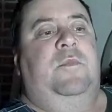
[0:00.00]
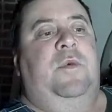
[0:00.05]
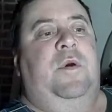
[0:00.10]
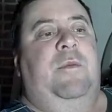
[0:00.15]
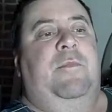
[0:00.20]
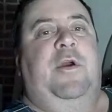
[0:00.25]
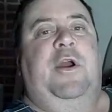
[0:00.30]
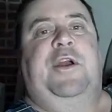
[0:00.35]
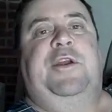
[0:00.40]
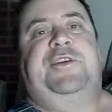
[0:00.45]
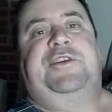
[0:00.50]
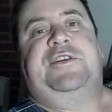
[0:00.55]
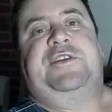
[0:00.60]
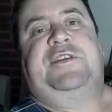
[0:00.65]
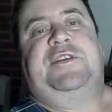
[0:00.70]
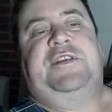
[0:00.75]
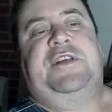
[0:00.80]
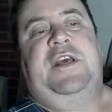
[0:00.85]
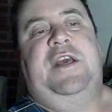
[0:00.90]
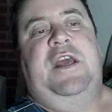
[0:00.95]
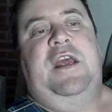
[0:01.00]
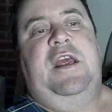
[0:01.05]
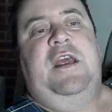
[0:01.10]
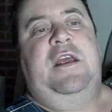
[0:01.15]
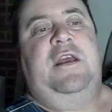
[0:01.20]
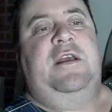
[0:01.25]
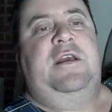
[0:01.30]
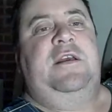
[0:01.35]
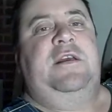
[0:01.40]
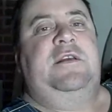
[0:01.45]

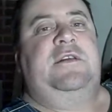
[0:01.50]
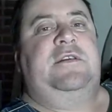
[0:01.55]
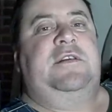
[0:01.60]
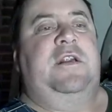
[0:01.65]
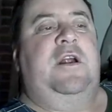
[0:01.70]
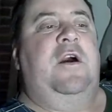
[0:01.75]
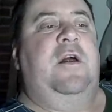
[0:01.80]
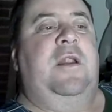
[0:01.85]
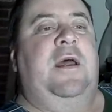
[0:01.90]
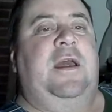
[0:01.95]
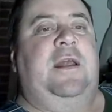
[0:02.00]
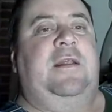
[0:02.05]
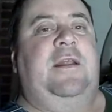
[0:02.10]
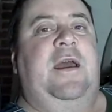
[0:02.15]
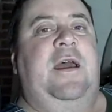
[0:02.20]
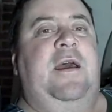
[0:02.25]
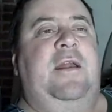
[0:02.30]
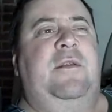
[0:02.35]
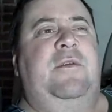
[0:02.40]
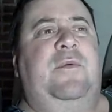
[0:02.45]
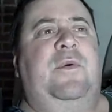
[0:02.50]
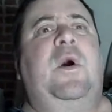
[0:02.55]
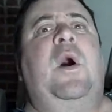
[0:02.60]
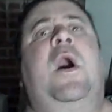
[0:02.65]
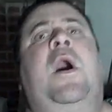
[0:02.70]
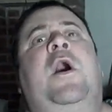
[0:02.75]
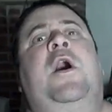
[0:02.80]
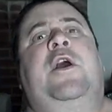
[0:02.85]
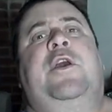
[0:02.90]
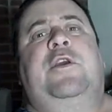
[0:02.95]
emergencies and all like that.
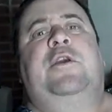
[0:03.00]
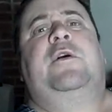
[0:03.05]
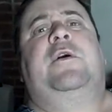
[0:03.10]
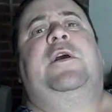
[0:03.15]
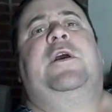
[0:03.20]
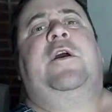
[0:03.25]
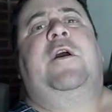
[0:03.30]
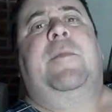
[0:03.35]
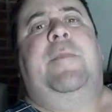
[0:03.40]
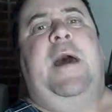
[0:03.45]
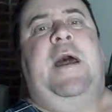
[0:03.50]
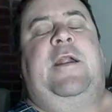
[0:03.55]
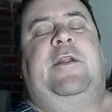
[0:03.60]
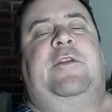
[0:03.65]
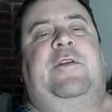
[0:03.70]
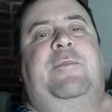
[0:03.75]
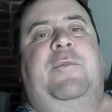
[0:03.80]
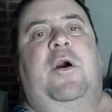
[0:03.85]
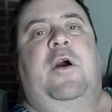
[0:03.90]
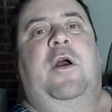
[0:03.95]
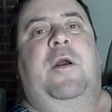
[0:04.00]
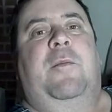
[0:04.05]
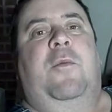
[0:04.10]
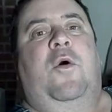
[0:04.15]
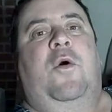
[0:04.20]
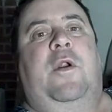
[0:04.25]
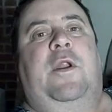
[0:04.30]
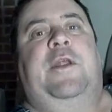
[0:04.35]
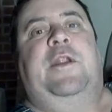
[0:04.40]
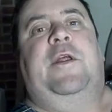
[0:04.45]
You'll hear about it tomorrow
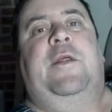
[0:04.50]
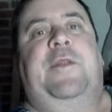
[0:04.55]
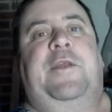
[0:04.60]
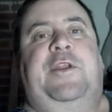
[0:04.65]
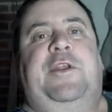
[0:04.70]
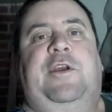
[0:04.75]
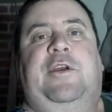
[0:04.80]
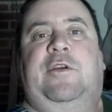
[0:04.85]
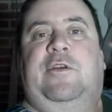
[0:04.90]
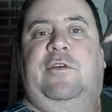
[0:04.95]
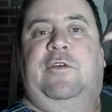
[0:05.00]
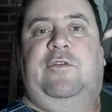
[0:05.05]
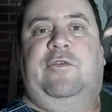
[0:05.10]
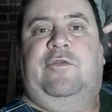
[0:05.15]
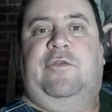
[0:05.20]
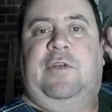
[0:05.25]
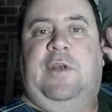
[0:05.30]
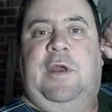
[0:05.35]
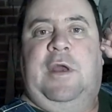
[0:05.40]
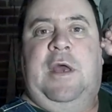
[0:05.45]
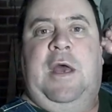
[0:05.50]
morning on the news.